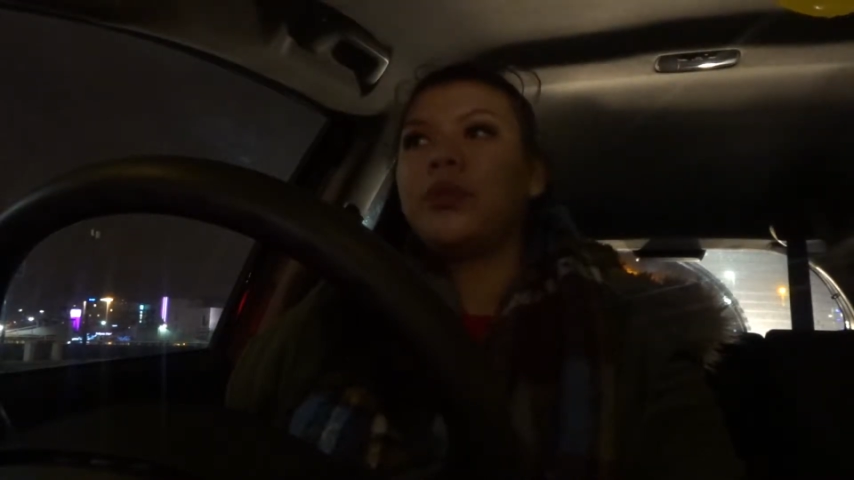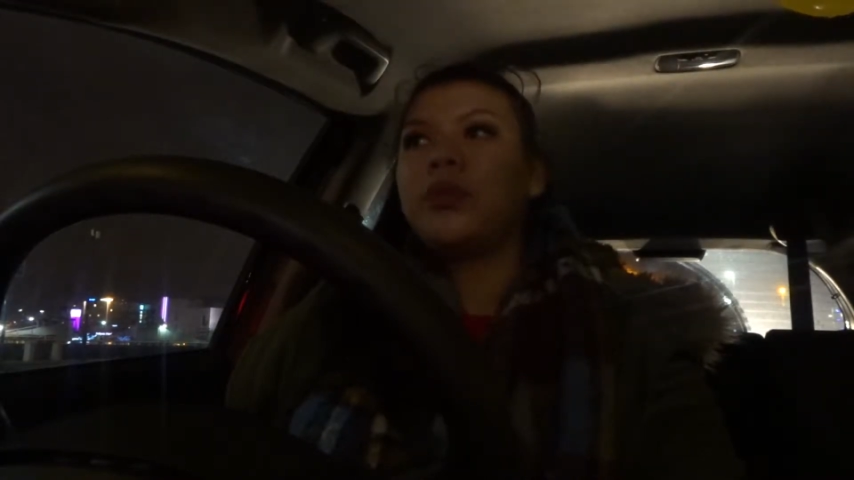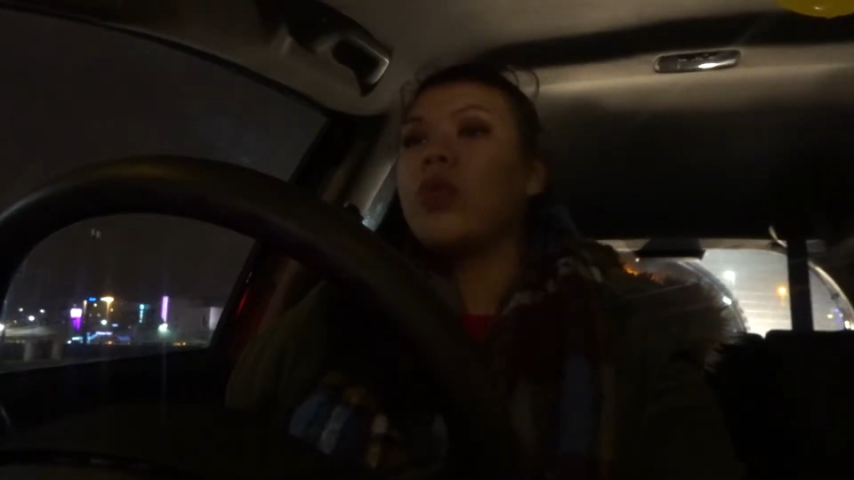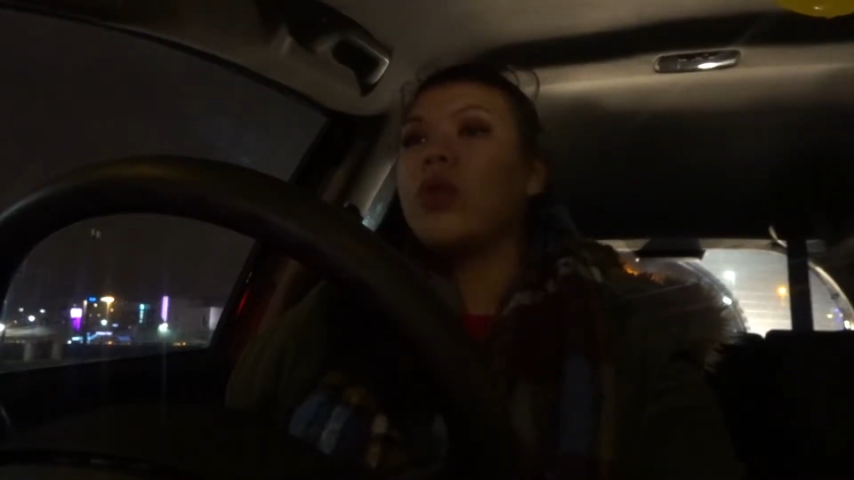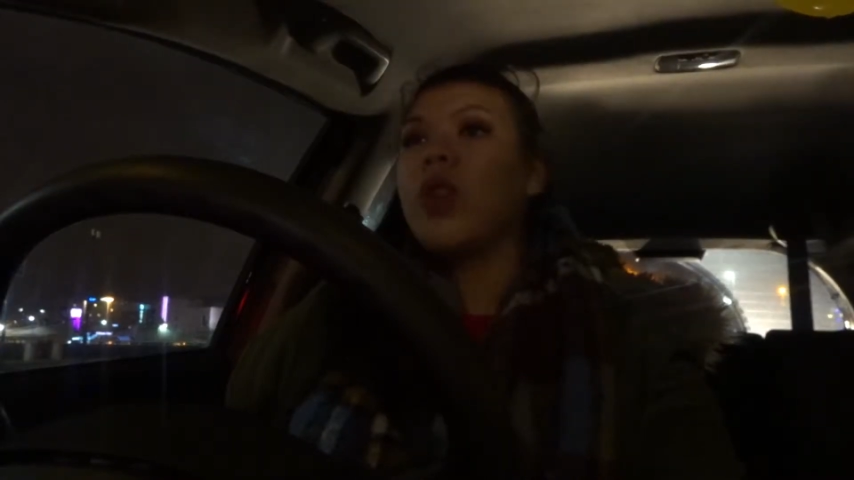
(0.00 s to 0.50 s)

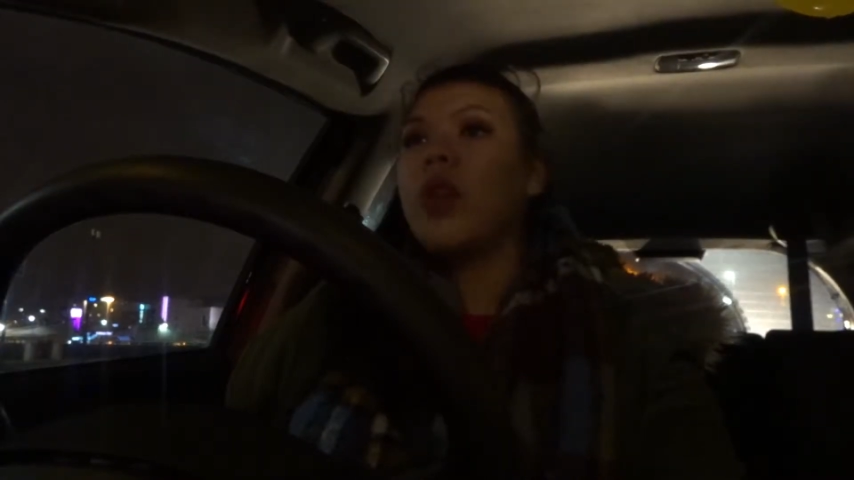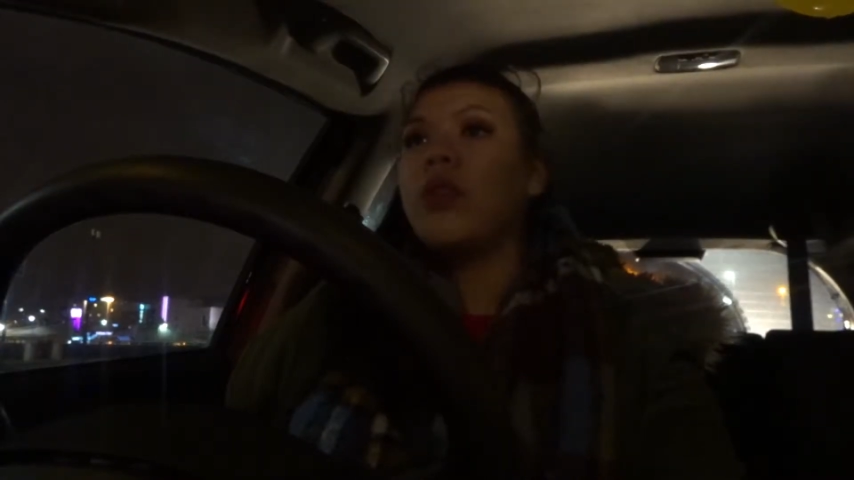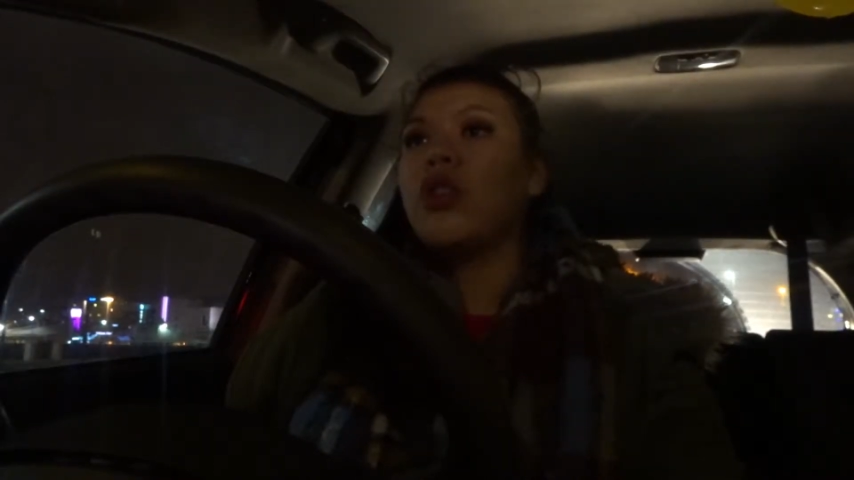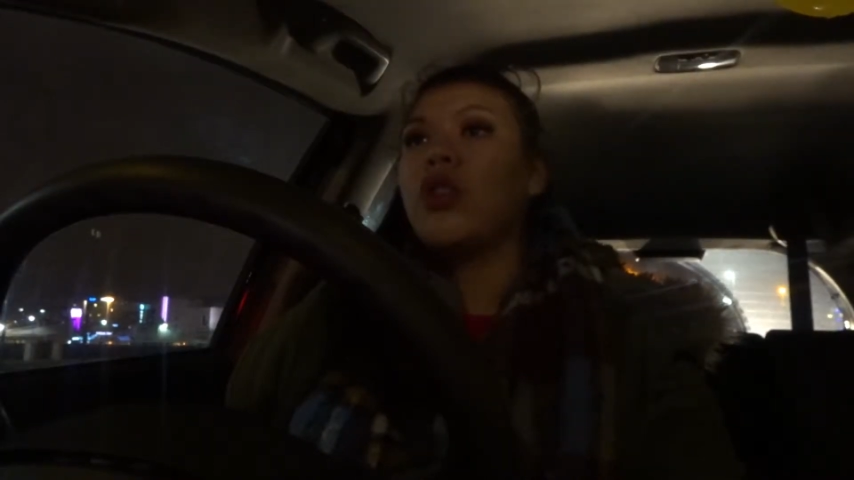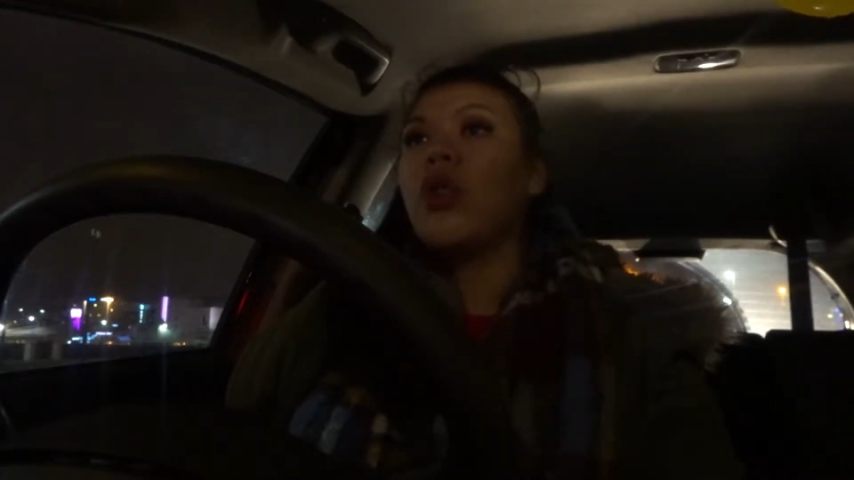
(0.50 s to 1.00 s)
Still
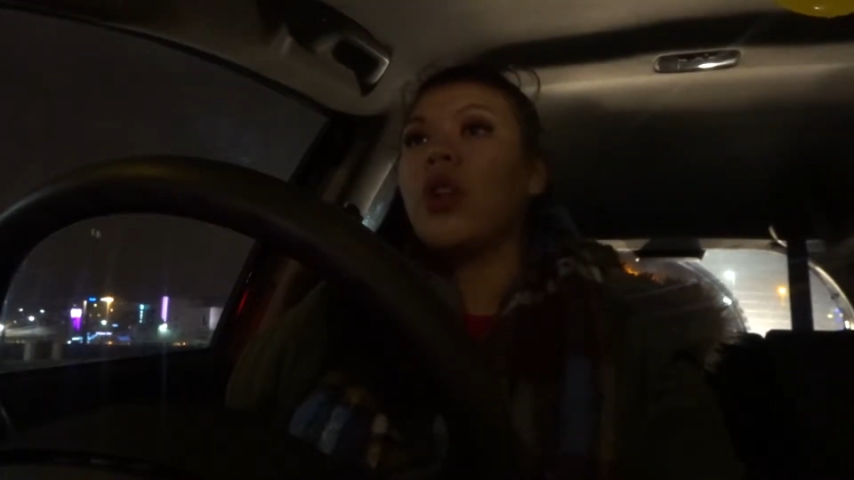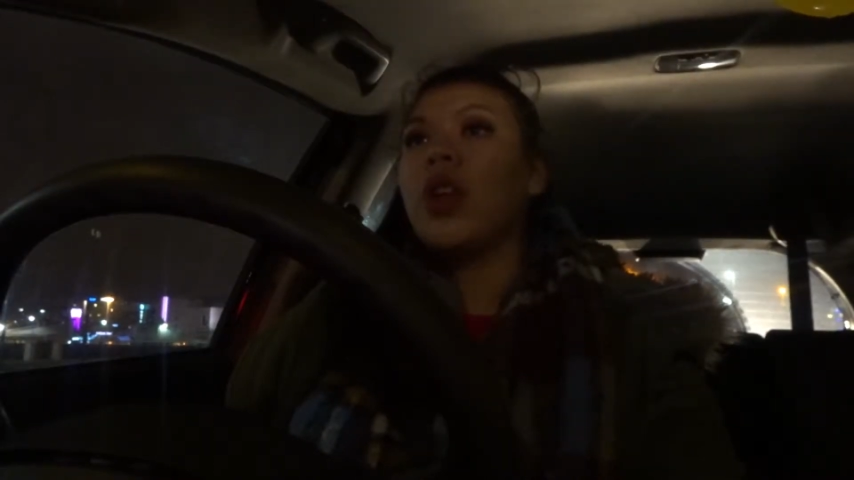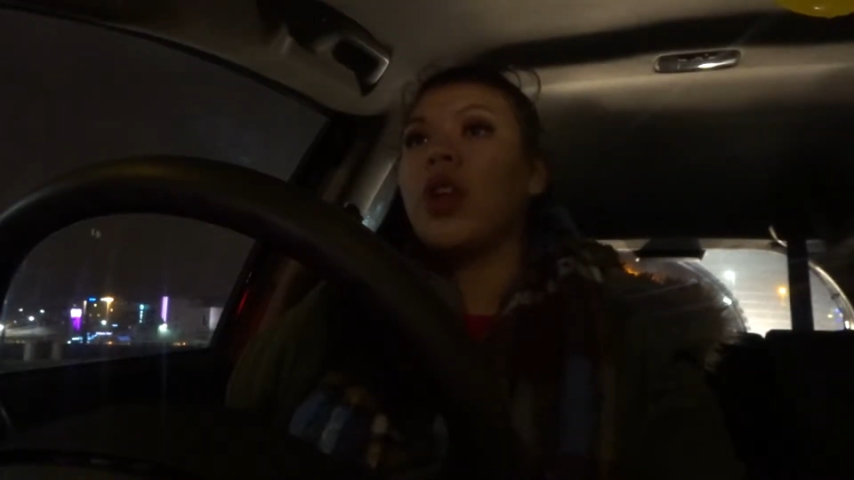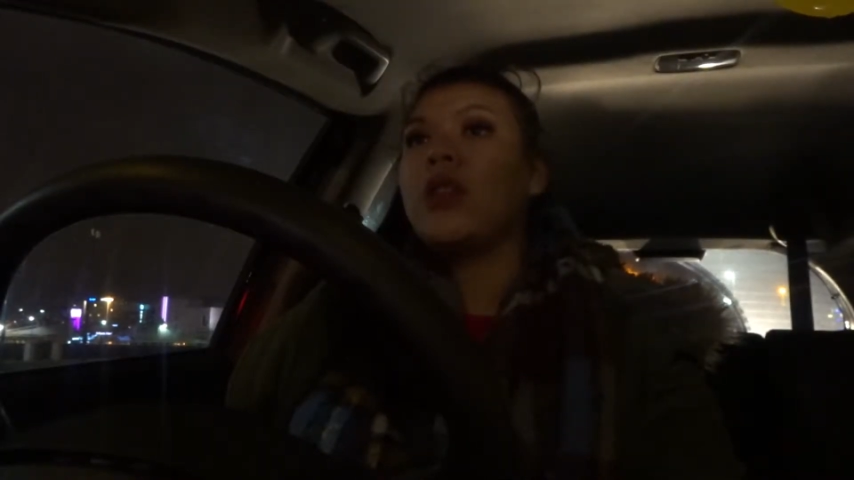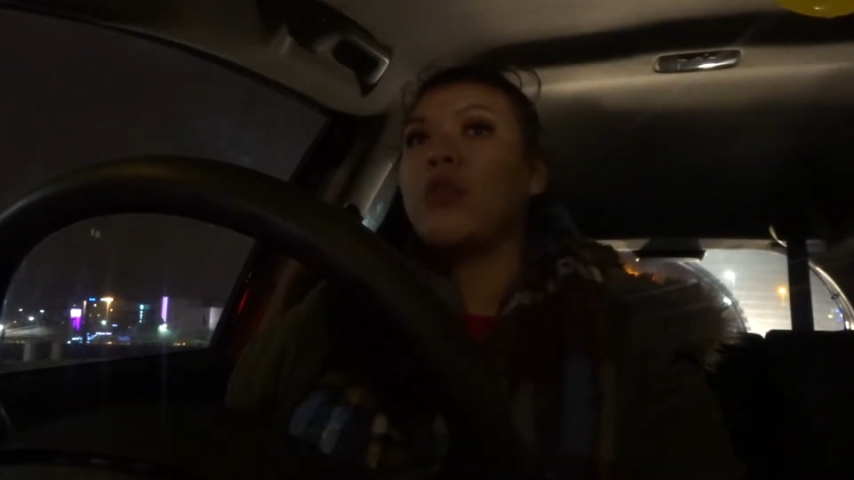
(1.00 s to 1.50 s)
tempted to go and
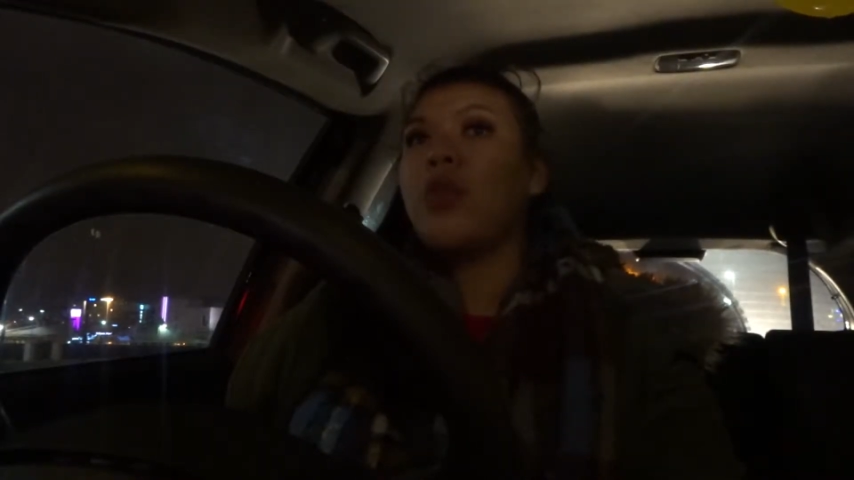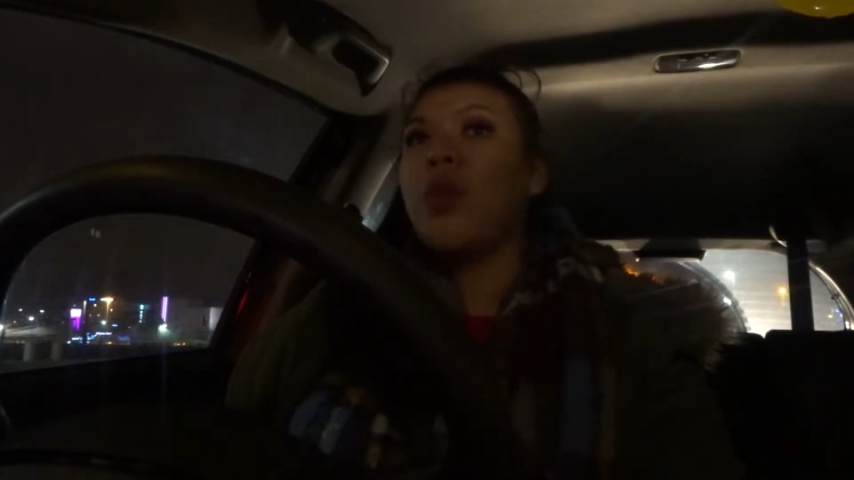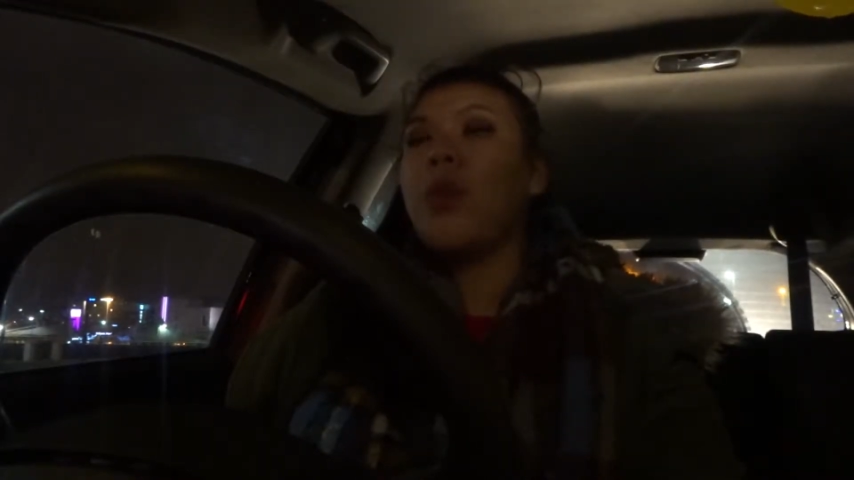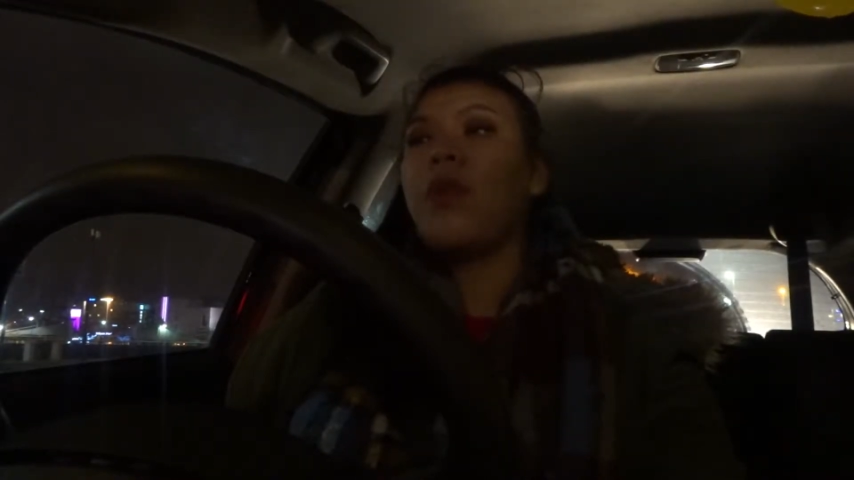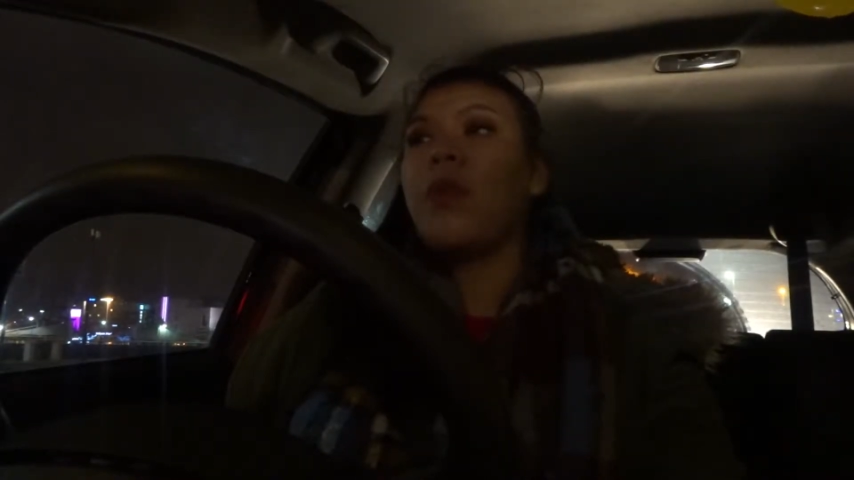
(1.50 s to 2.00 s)
get some
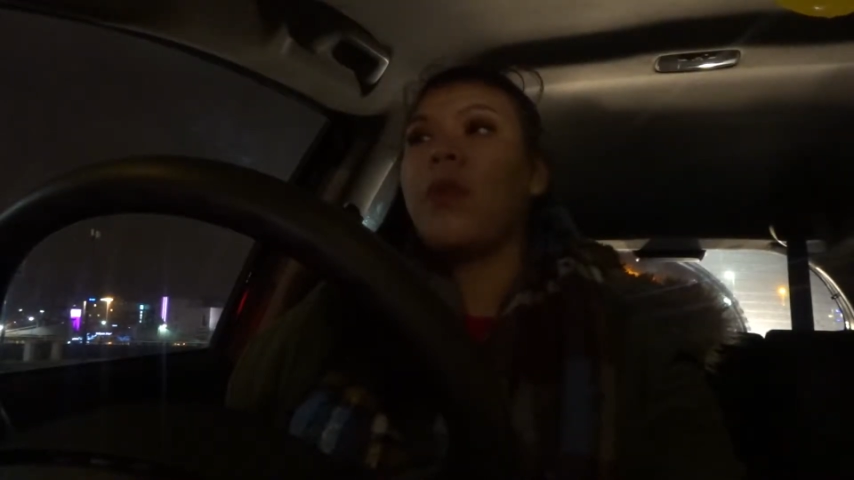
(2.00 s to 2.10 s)
proper food,